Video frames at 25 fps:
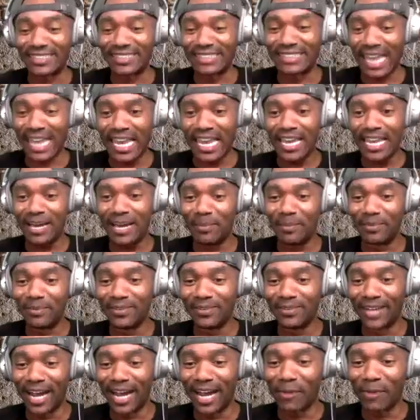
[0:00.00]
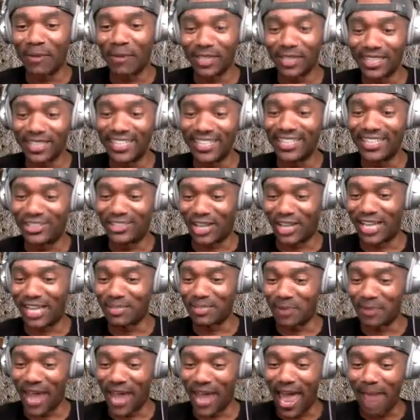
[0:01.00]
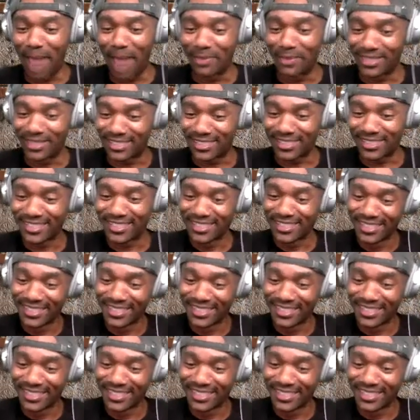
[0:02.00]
damn, I really need to change my habits.